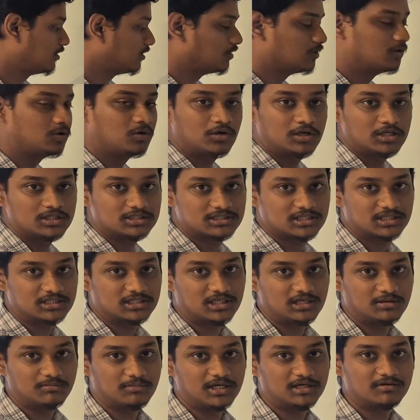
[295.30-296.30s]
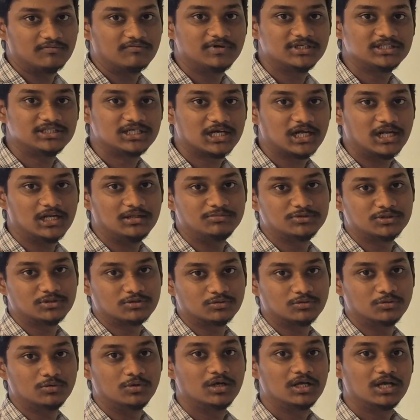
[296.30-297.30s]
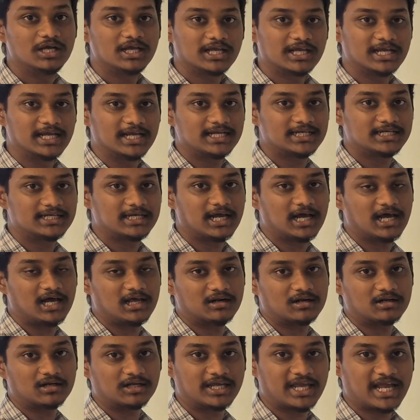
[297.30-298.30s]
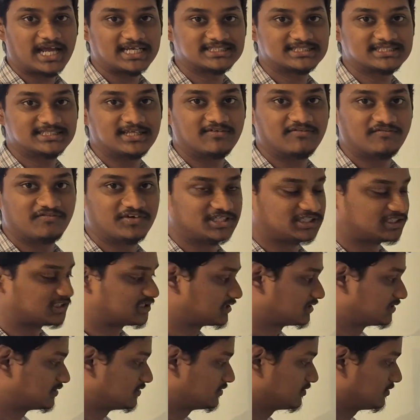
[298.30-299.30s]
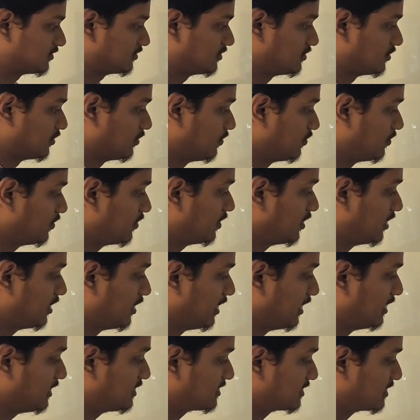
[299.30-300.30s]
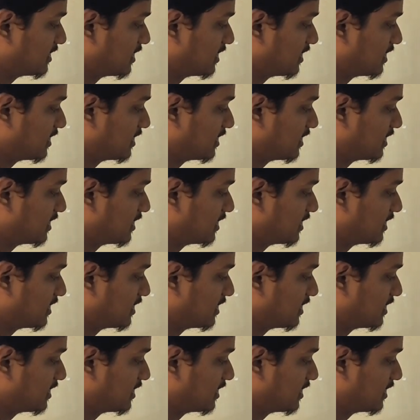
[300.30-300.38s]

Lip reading: hook is nothing but which helps to get or catch the fish. So it's